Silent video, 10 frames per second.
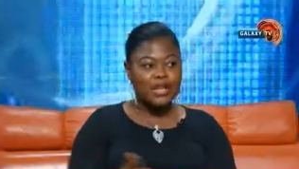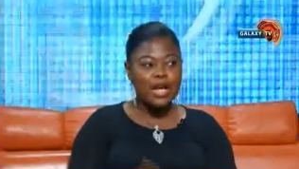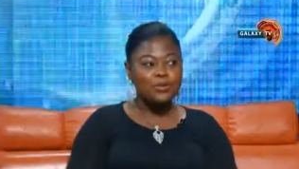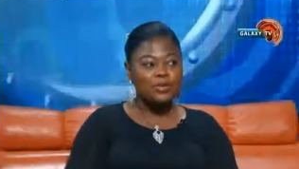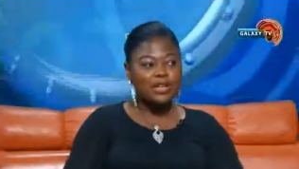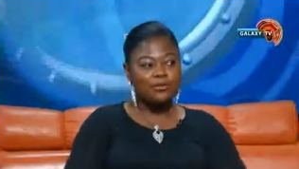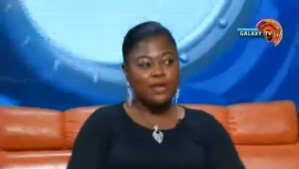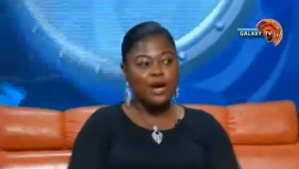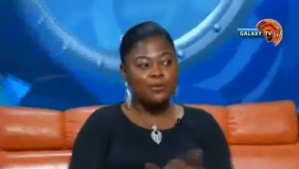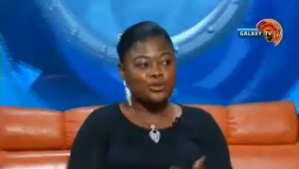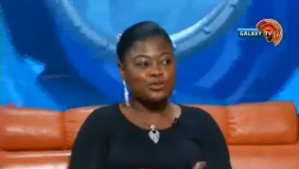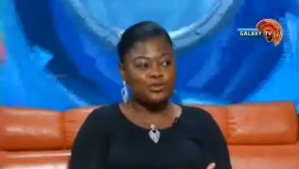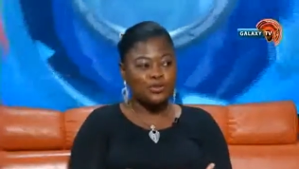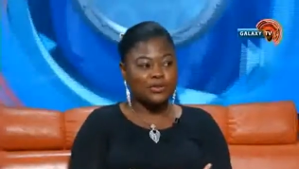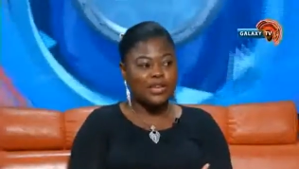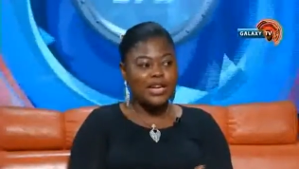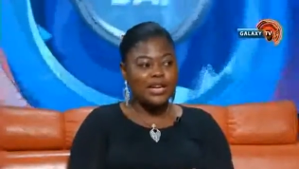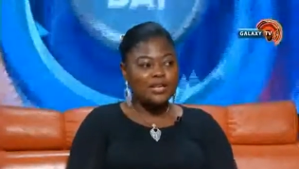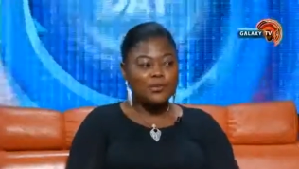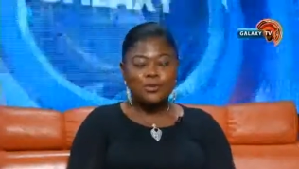How would you feel?
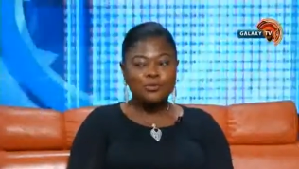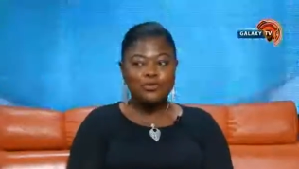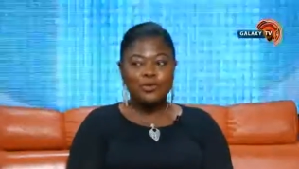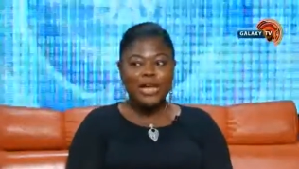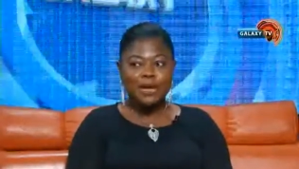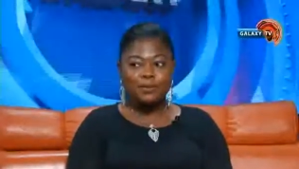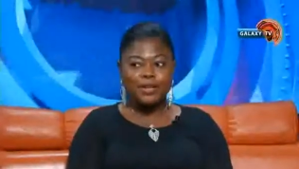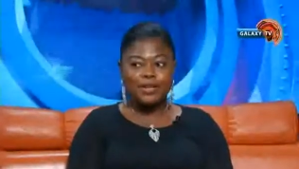You wouldn't feel happy